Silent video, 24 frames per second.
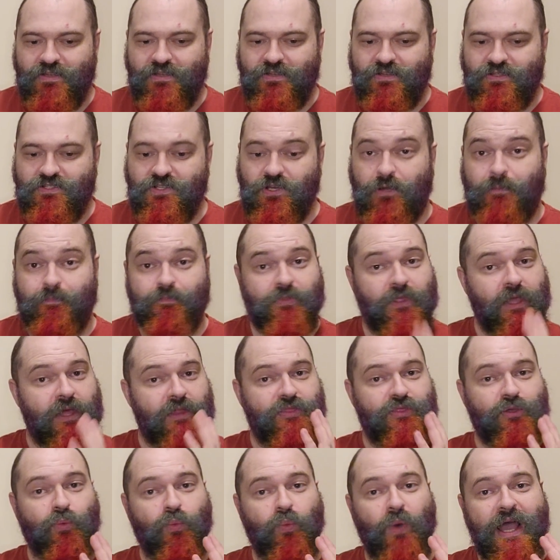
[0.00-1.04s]
So,
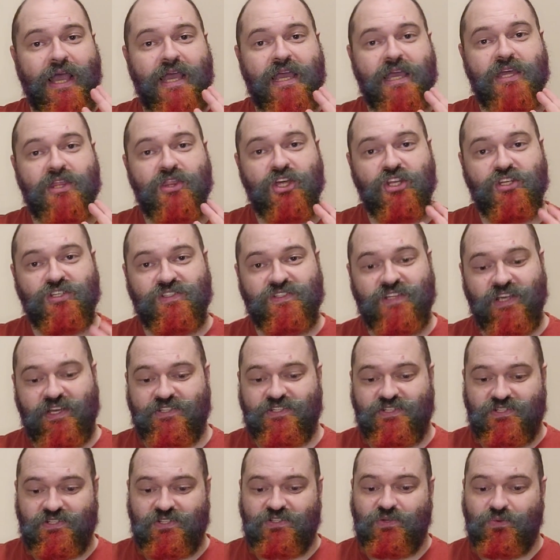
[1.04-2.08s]
the way that
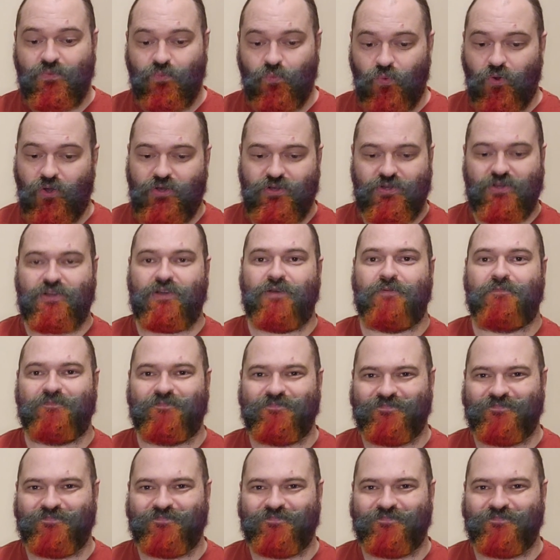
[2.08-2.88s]
doesn't work.